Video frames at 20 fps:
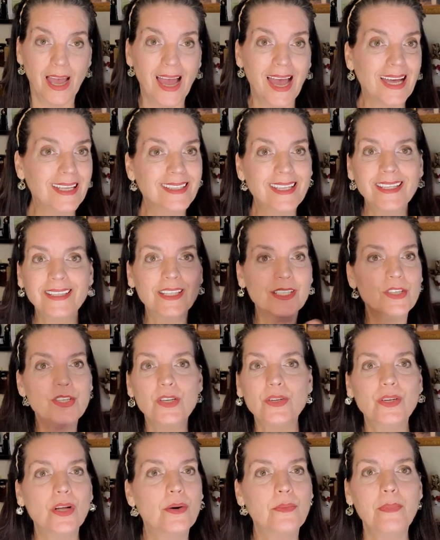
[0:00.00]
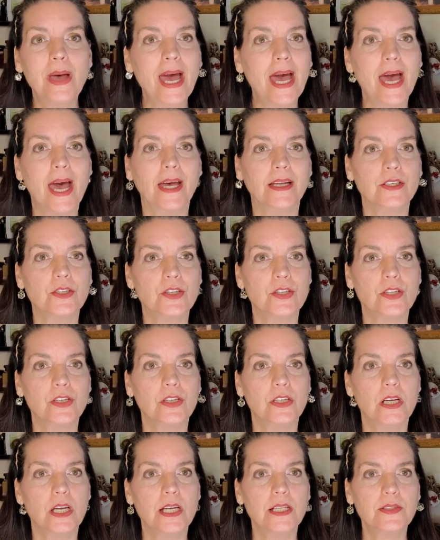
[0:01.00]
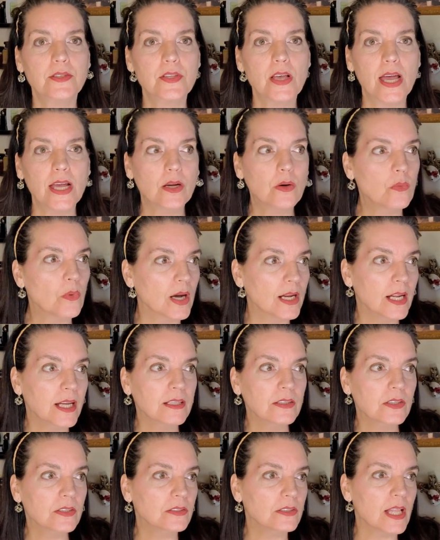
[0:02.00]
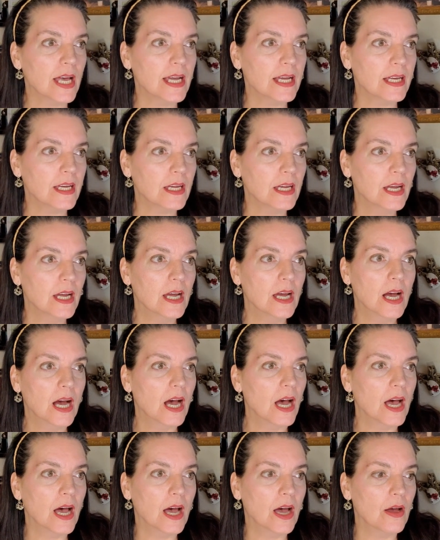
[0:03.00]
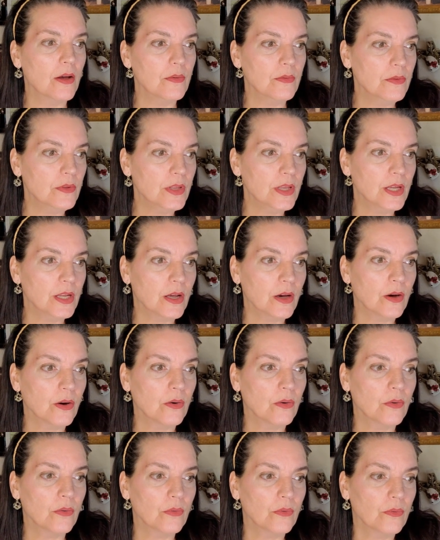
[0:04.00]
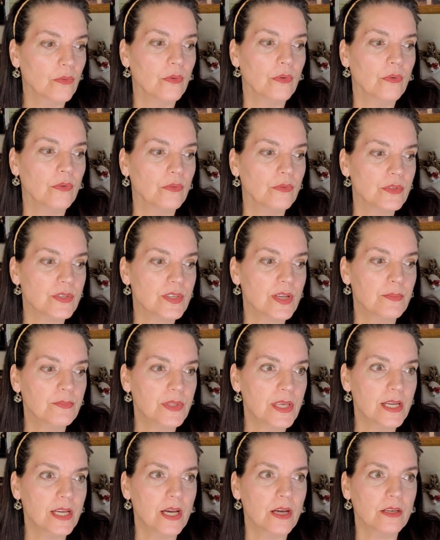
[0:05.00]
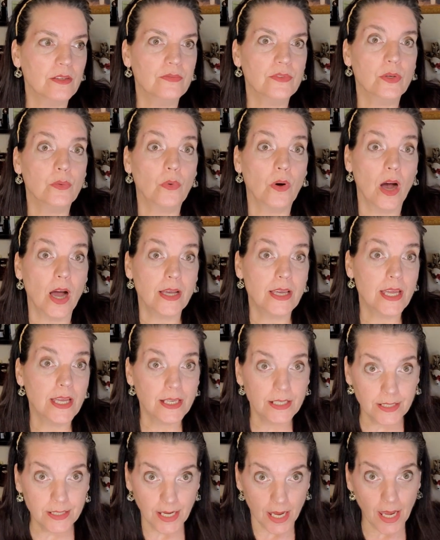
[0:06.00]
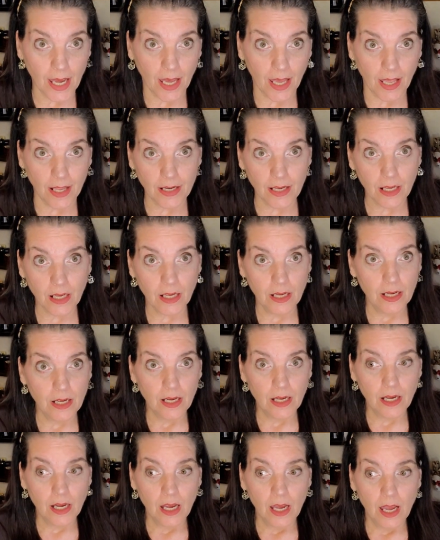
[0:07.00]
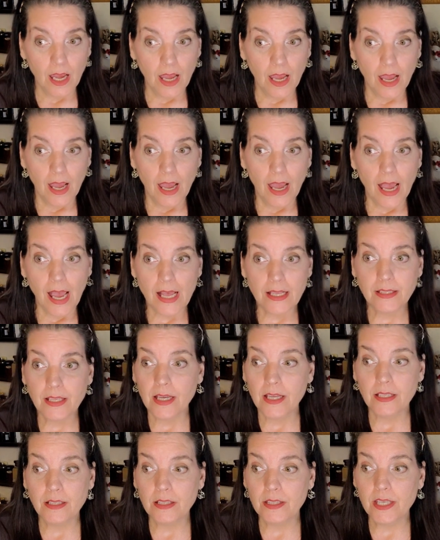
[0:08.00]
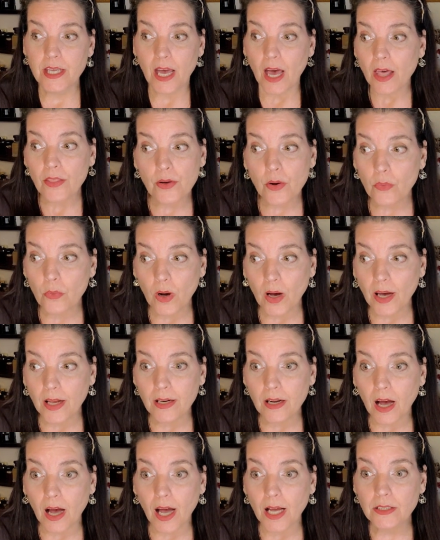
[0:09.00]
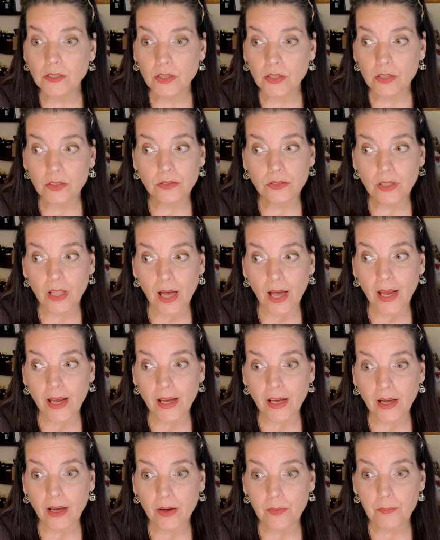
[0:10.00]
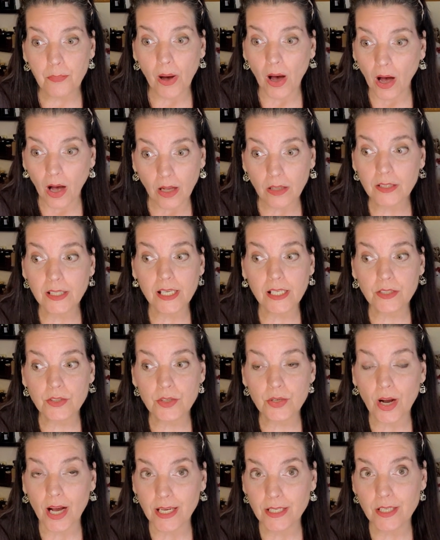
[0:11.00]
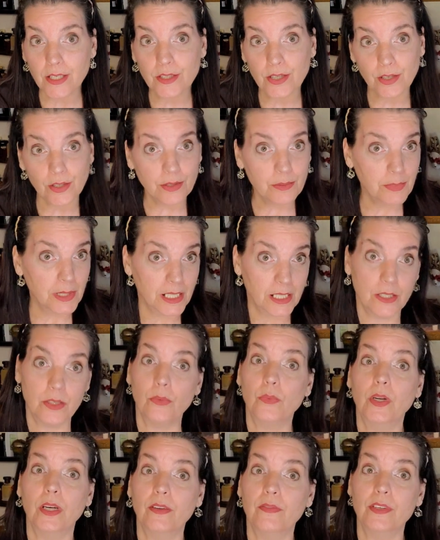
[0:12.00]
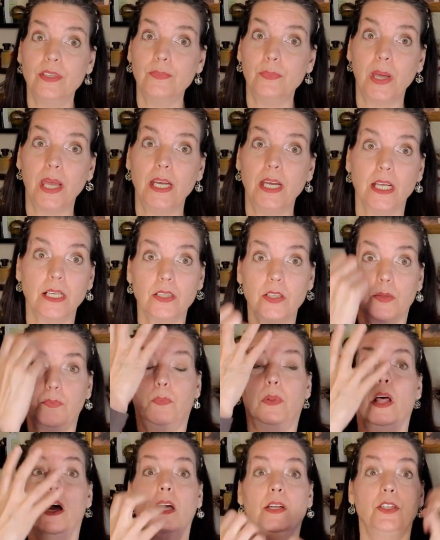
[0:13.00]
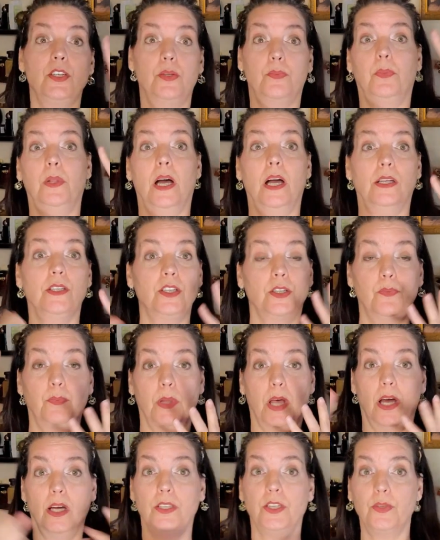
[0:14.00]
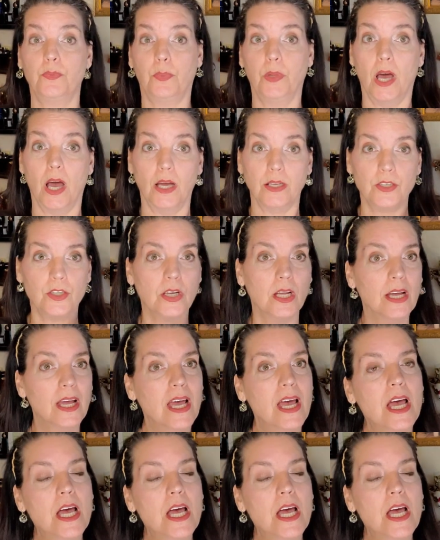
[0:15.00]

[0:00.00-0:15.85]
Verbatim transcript: And then the two don't match. It's like when I look like, uh, you know, something out of The Walking Dead and then the other one, I look like Pollock tried to turn me into one of his paintings. Splotch, splotch, splotch, splotch.